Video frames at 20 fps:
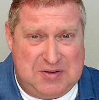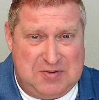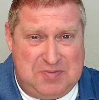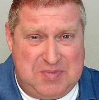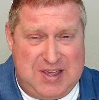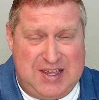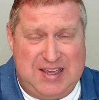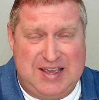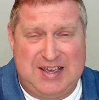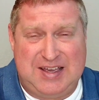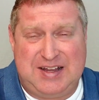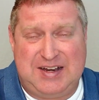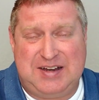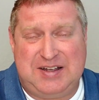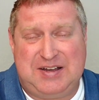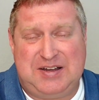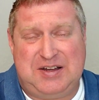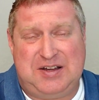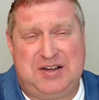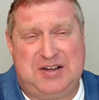
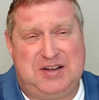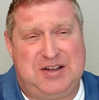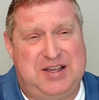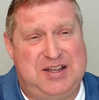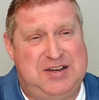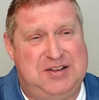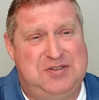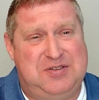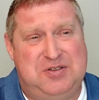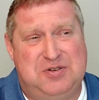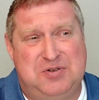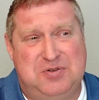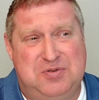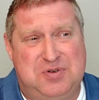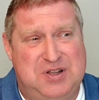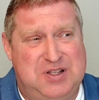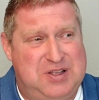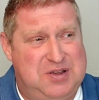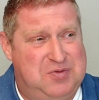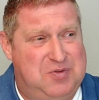Man, oh, I know you were
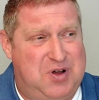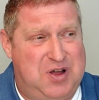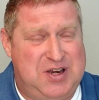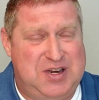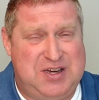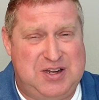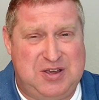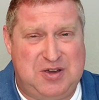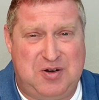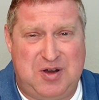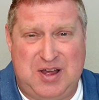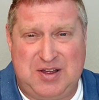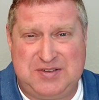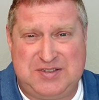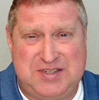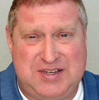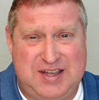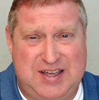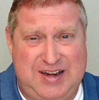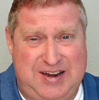really wanting to go
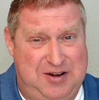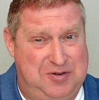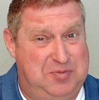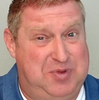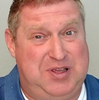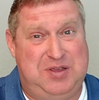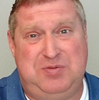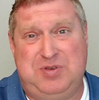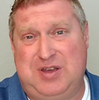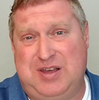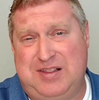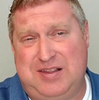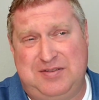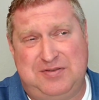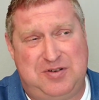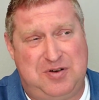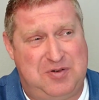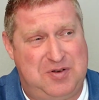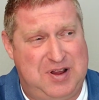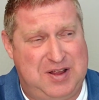out tonight. I don't blame you. I
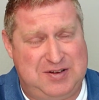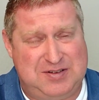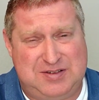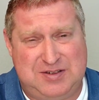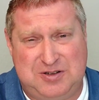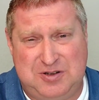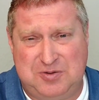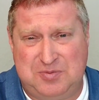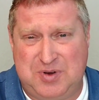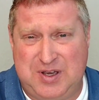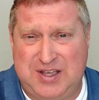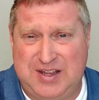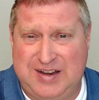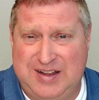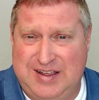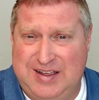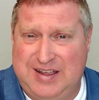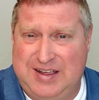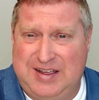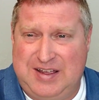love going out too, but
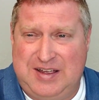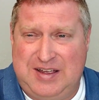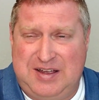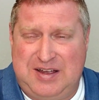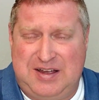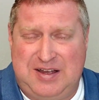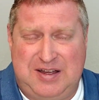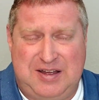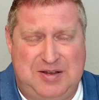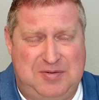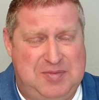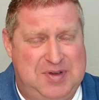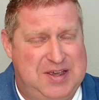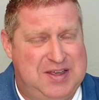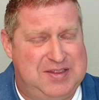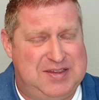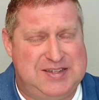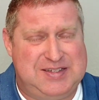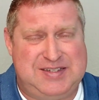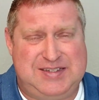oh
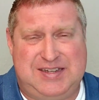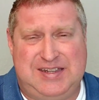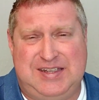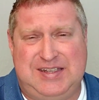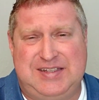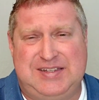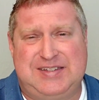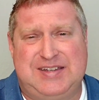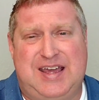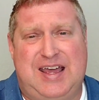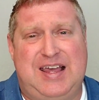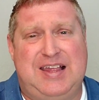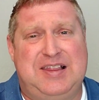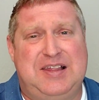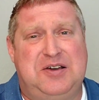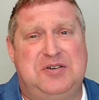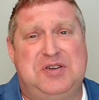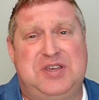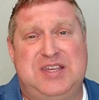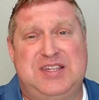man, this stinks. I
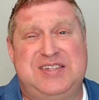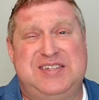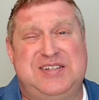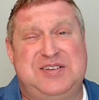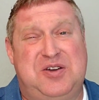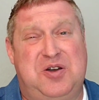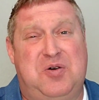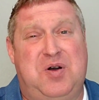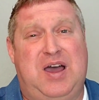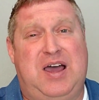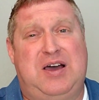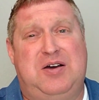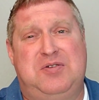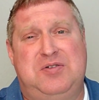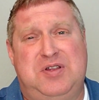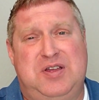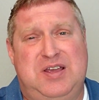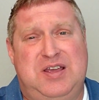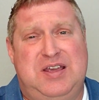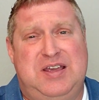allow kids to go
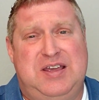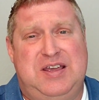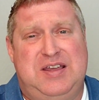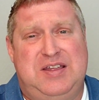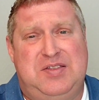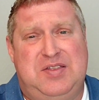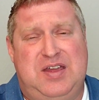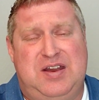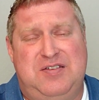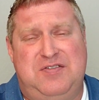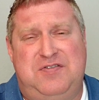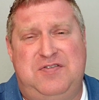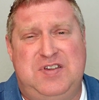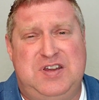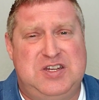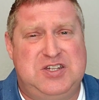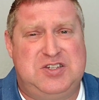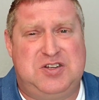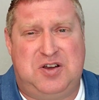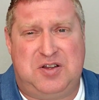out that have
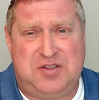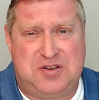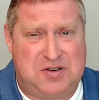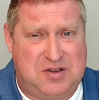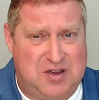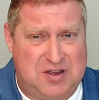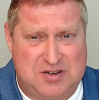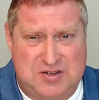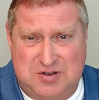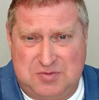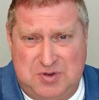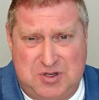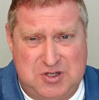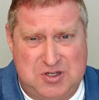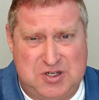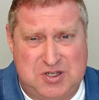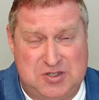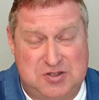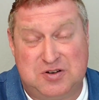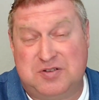finished all their
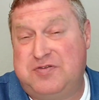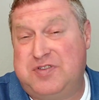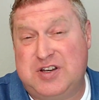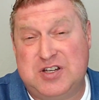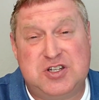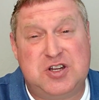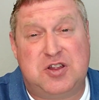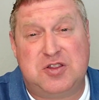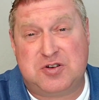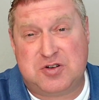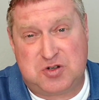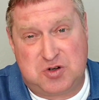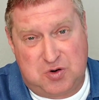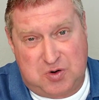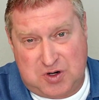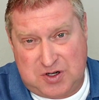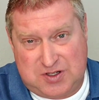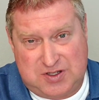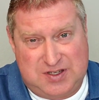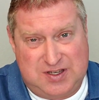contributions or finished all their
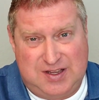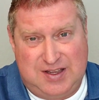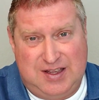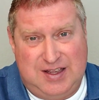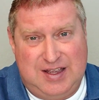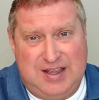chores.